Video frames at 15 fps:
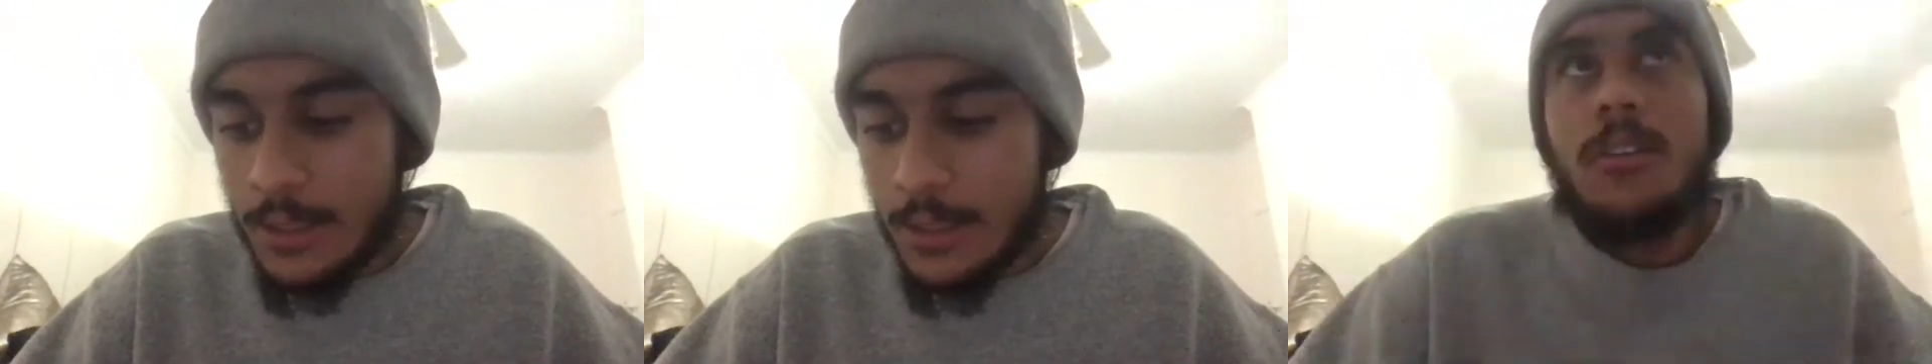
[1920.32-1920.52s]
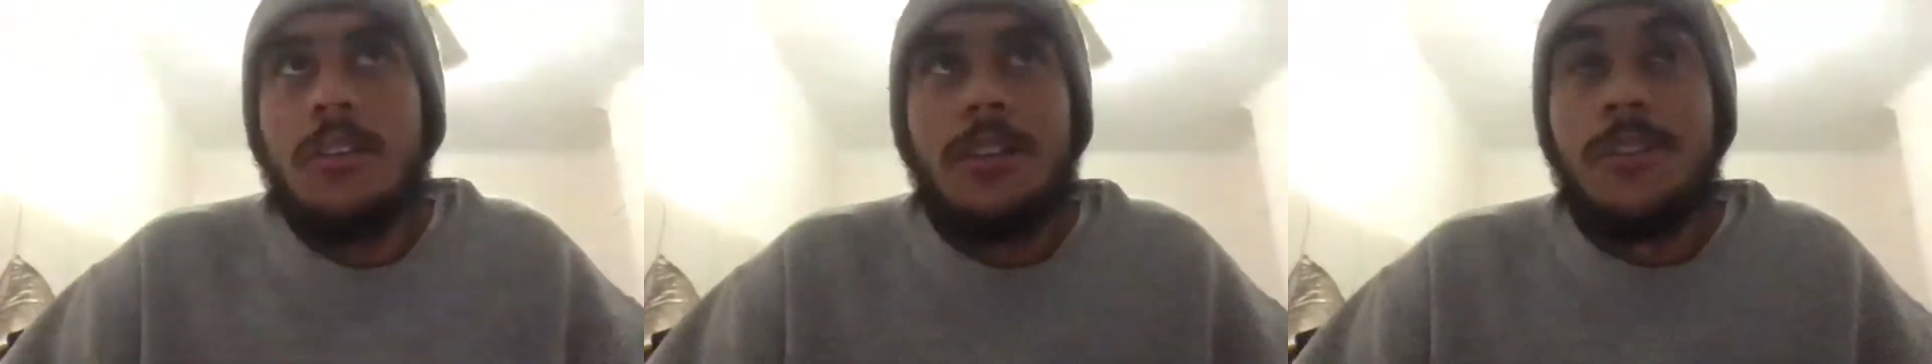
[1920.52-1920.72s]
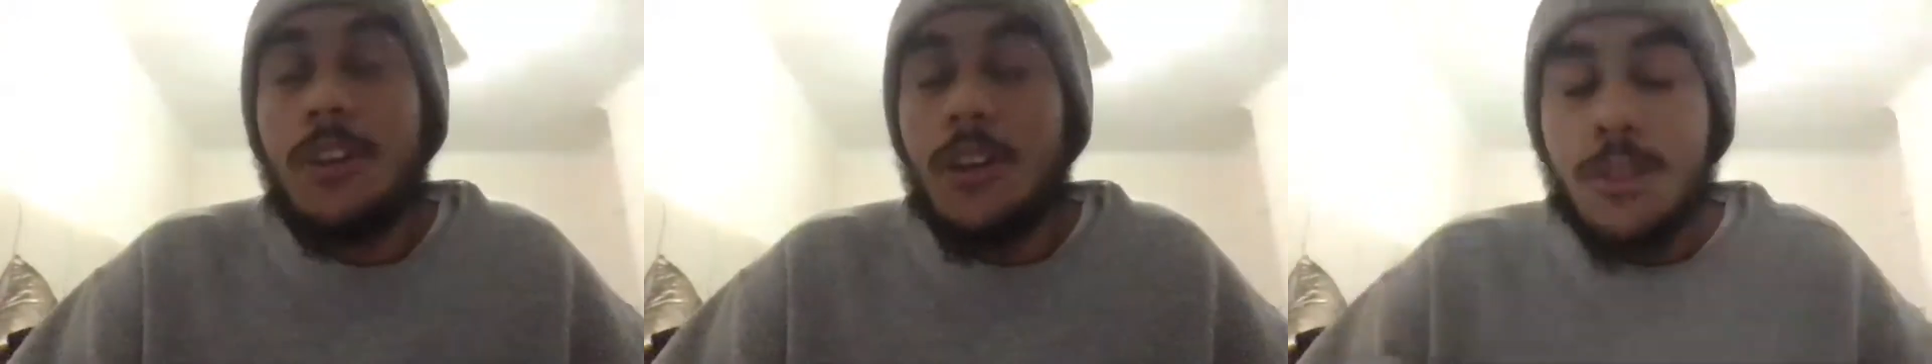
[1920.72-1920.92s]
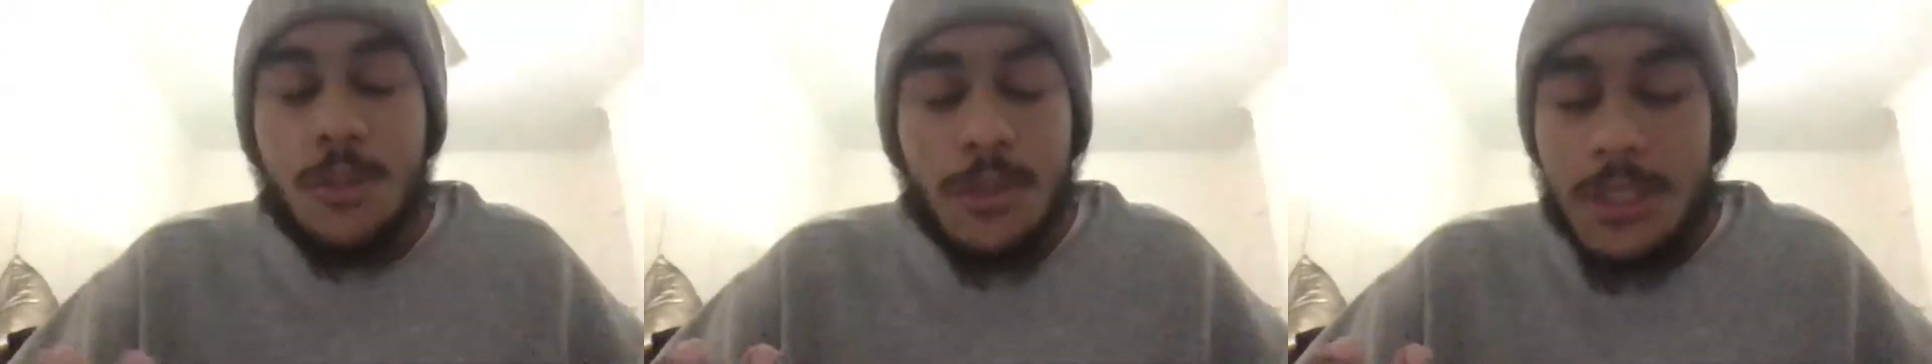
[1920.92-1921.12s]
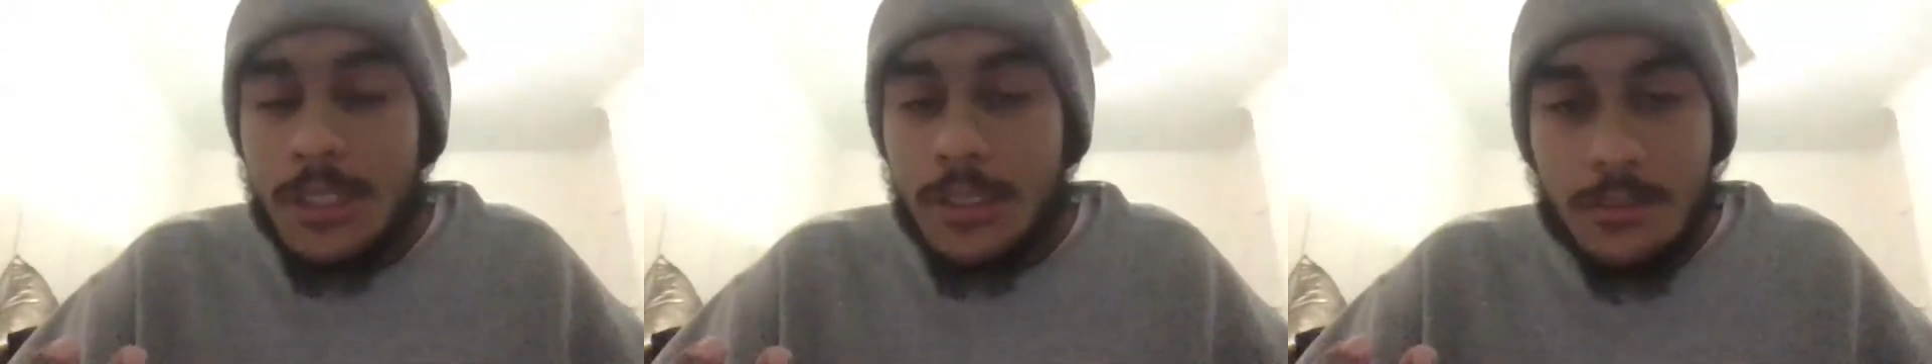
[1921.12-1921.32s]

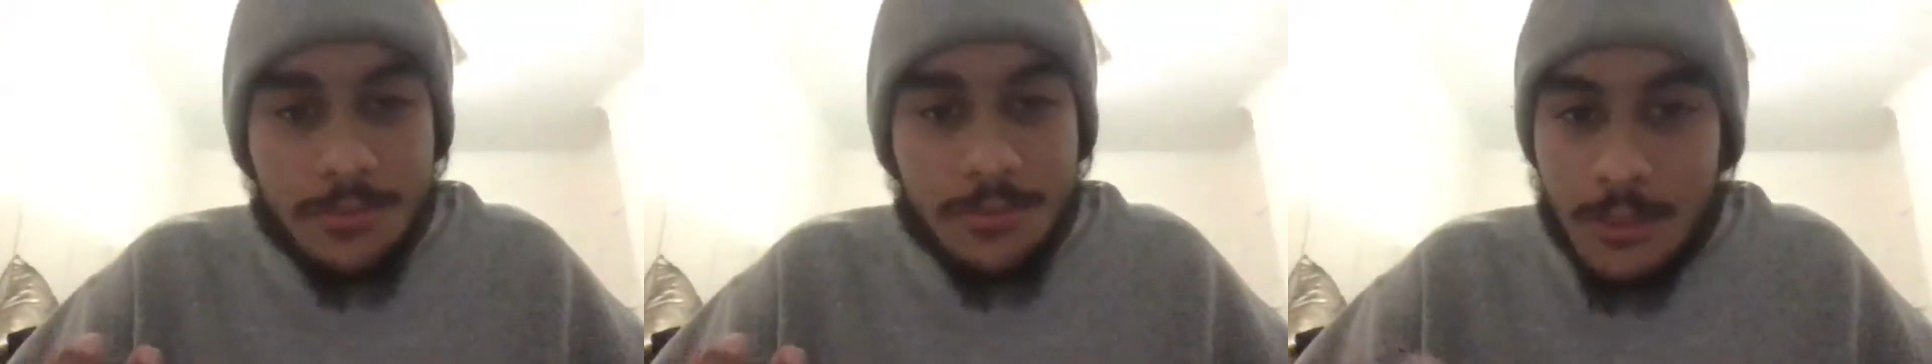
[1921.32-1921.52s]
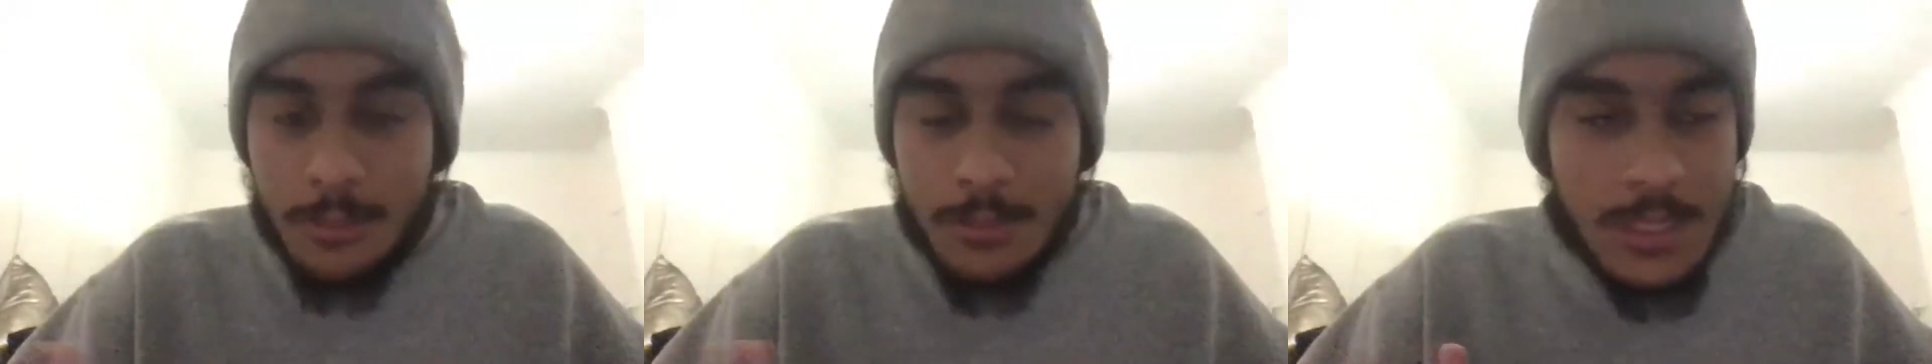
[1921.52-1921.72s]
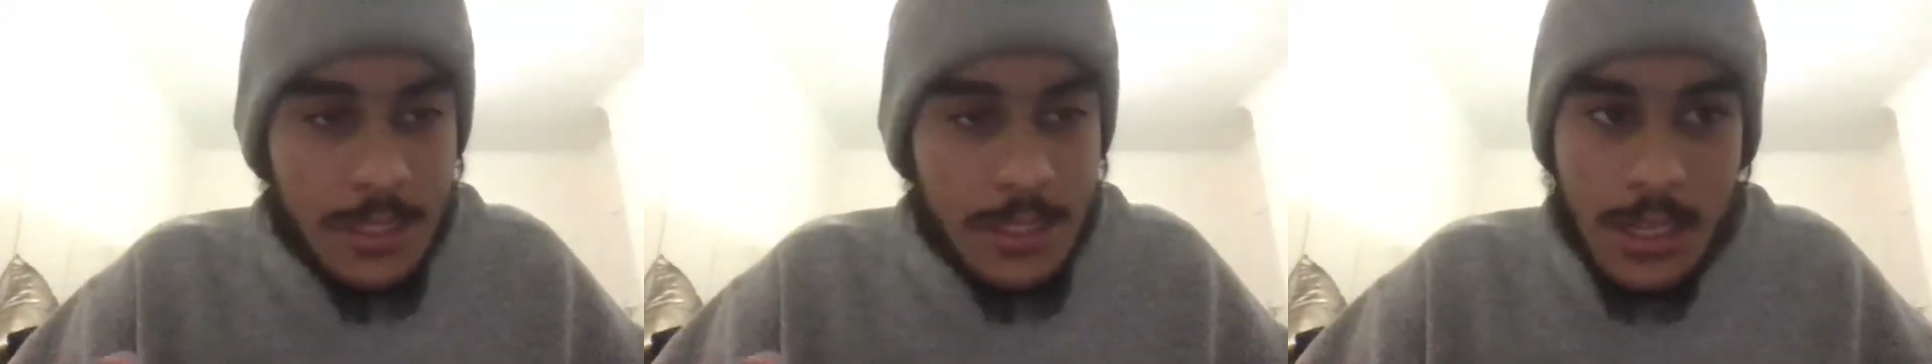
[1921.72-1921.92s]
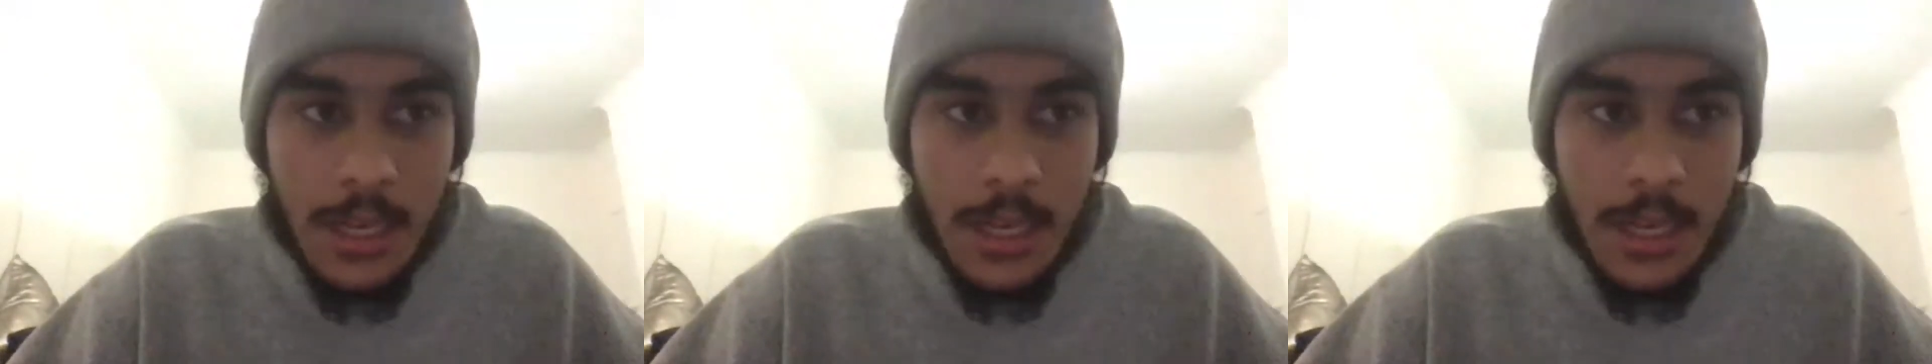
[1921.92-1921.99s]
non-creative business